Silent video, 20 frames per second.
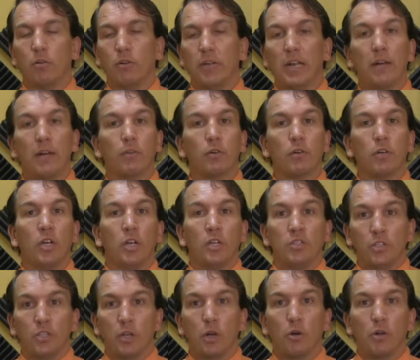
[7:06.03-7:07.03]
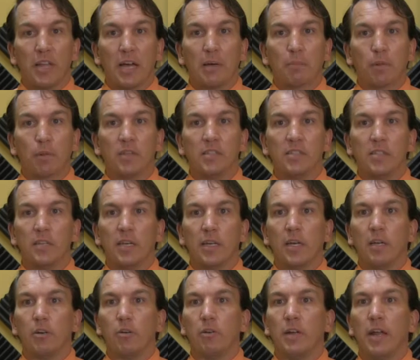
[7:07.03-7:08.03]
or never to go to that place
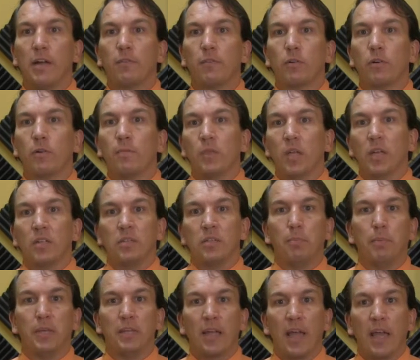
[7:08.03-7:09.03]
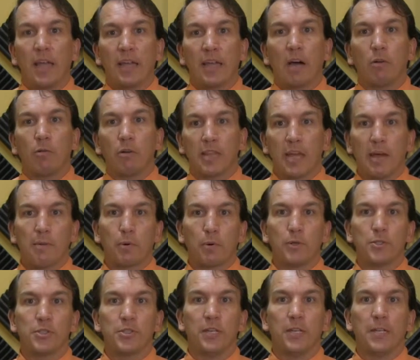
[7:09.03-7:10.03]
again, or never to hang out with that
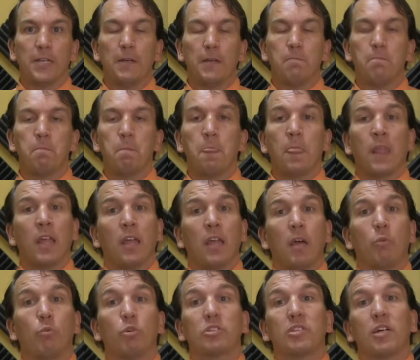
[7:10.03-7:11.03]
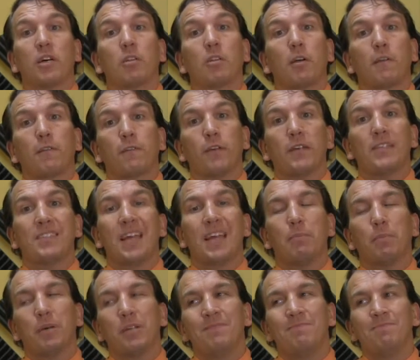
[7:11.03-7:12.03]
person again. And we'll tell our friends
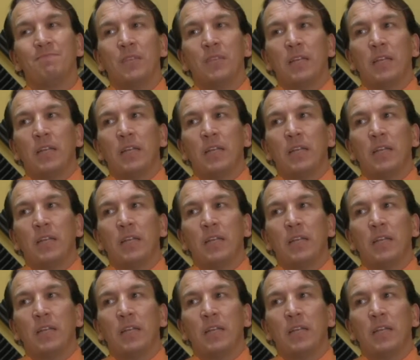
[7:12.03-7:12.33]
that, but